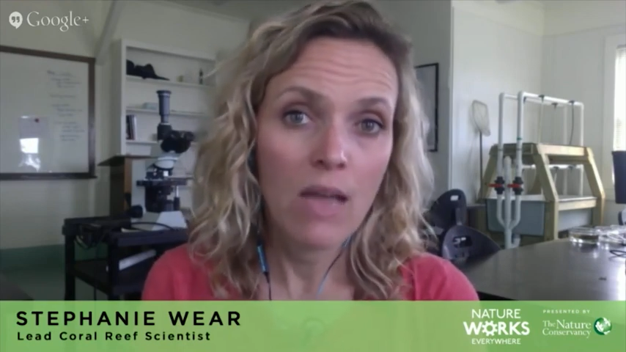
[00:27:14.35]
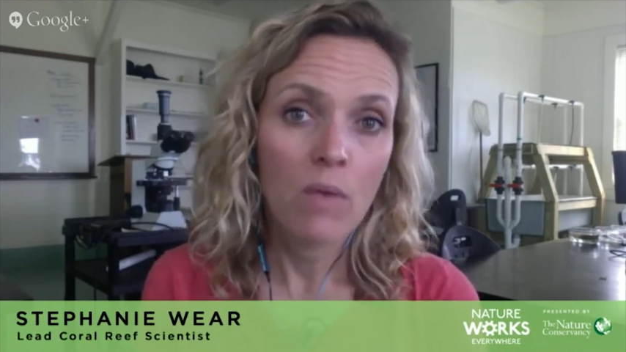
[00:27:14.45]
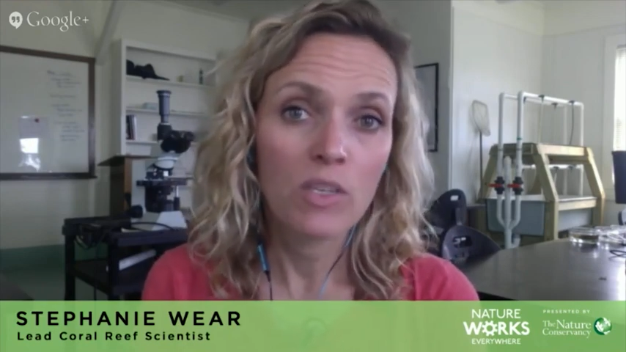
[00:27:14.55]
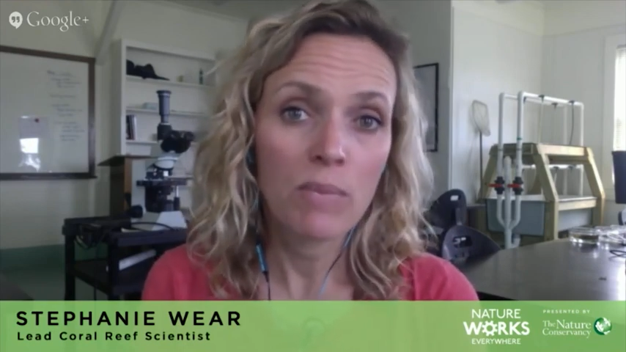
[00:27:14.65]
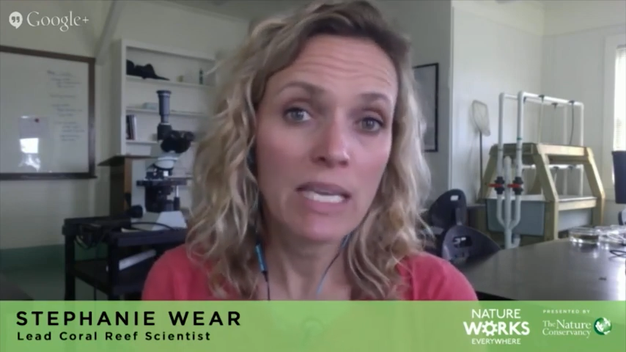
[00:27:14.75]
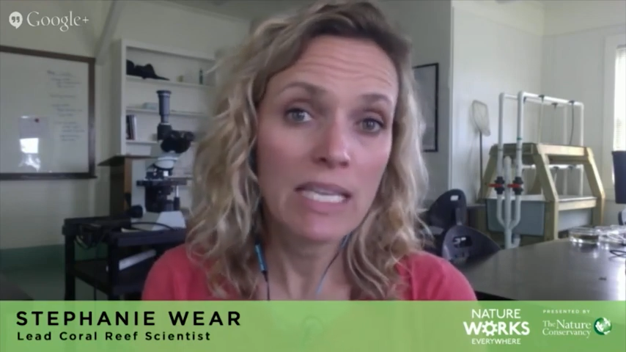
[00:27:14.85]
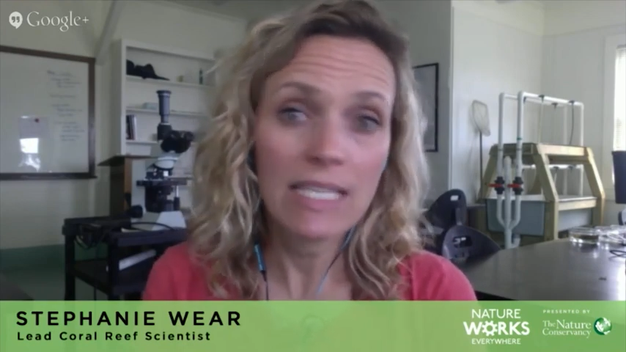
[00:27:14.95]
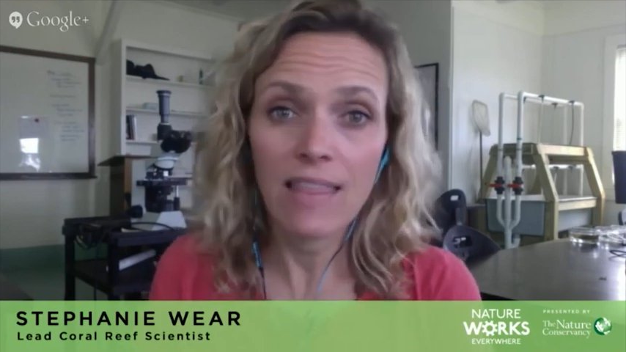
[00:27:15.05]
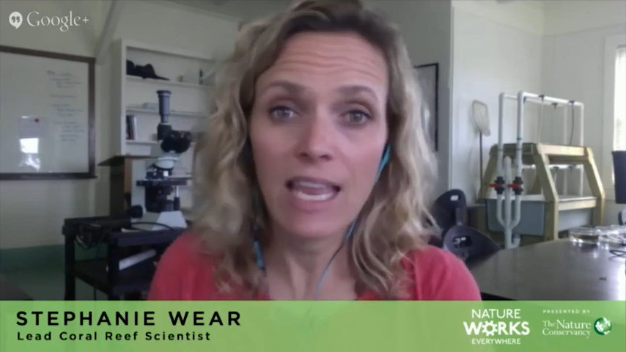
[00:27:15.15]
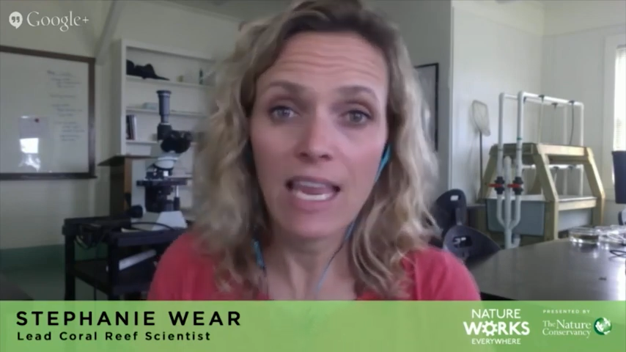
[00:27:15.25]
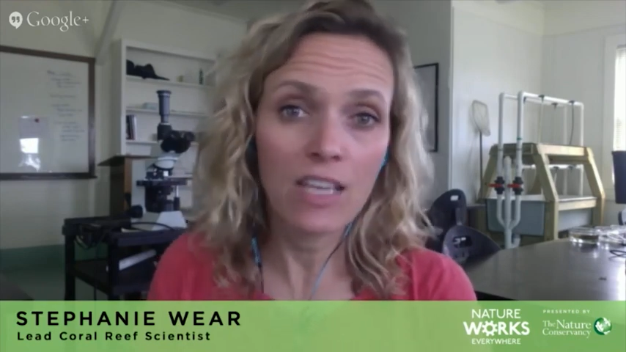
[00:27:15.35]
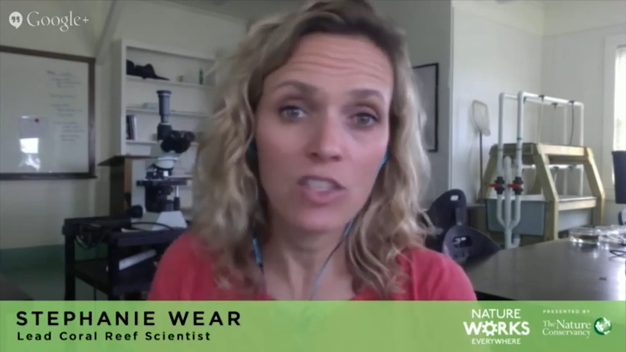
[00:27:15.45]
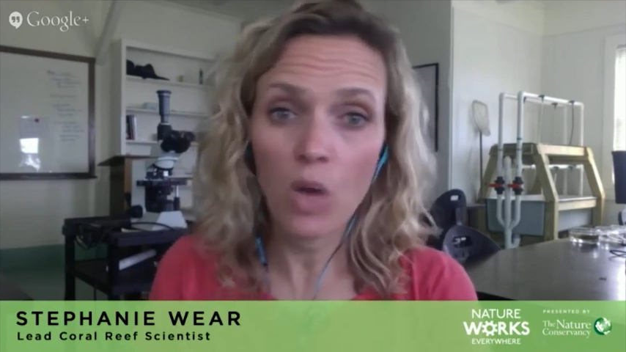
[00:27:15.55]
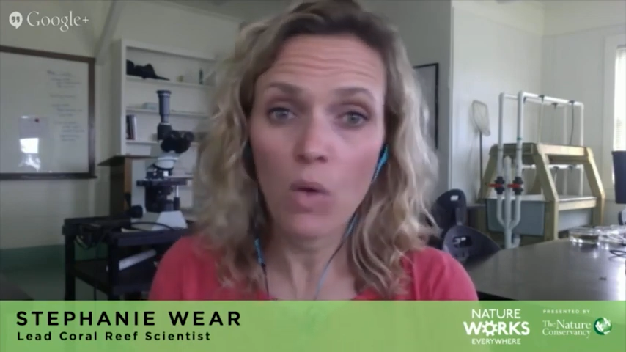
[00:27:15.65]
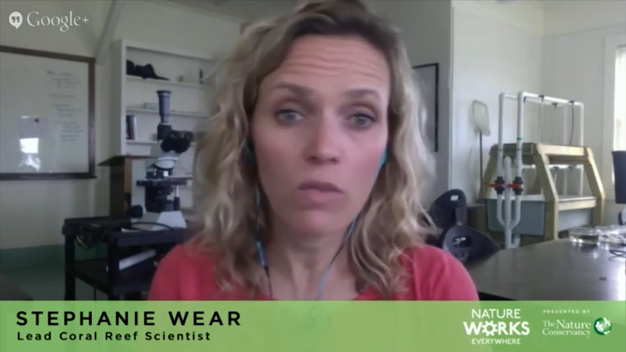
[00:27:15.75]
which means that they
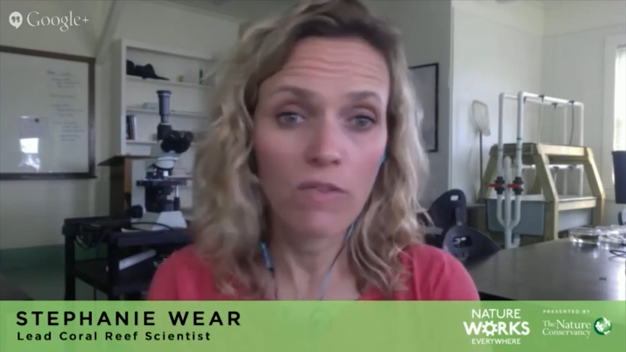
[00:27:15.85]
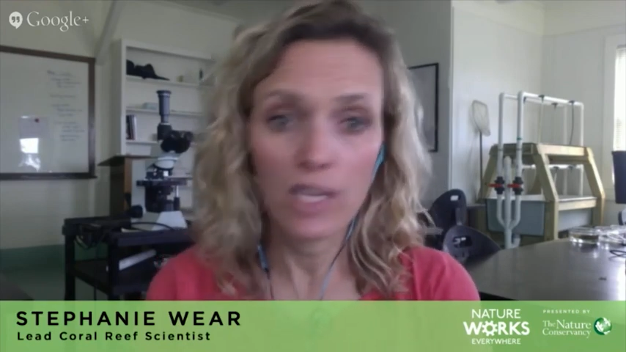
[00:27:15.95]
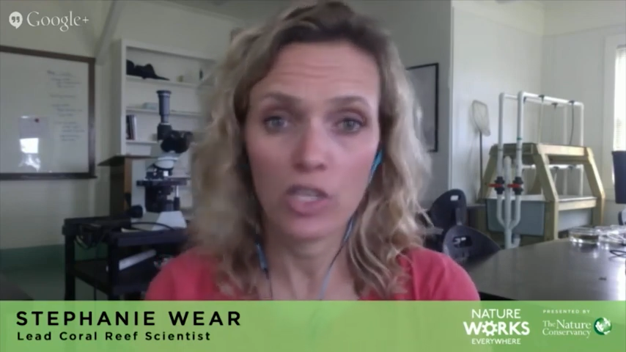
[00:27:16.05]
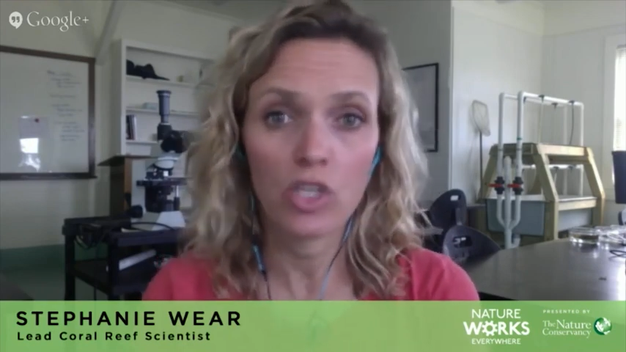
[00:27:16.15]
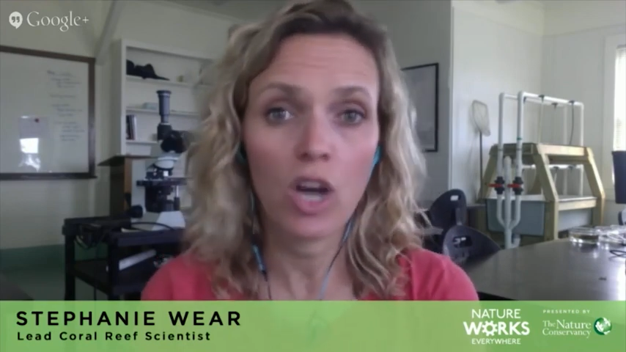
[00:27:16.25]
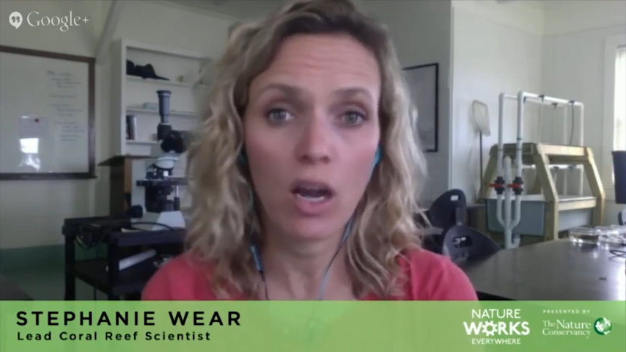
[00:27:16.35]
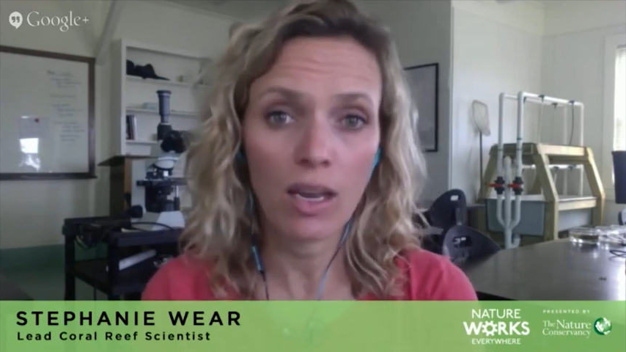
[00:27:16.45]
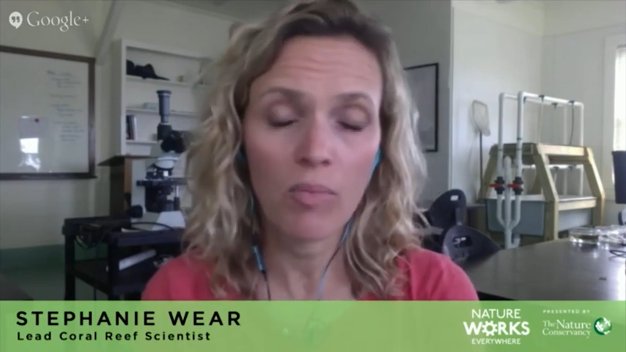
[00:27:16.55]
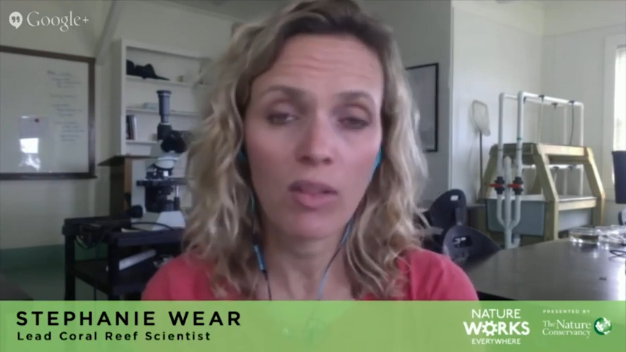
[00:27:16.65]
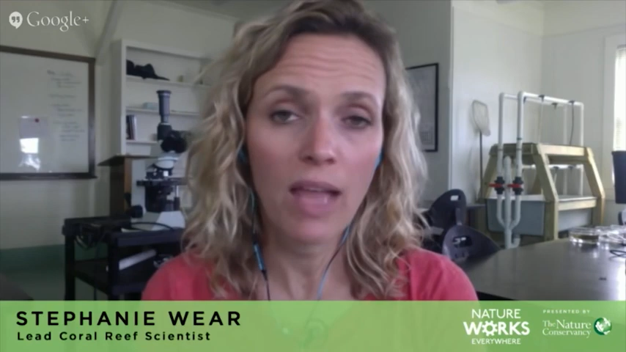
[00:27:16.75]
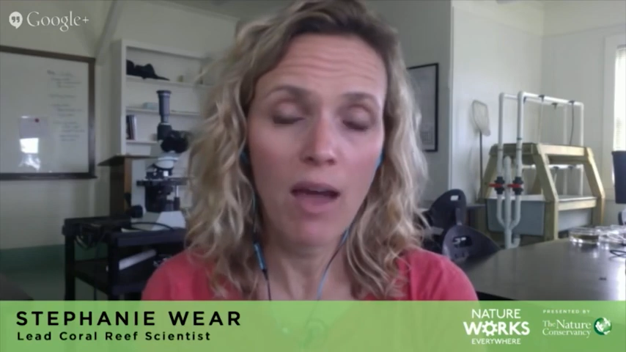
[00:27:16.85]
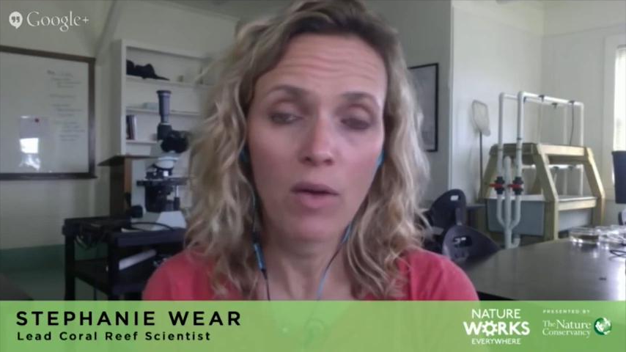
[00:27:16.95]
don't fish shark in Palau,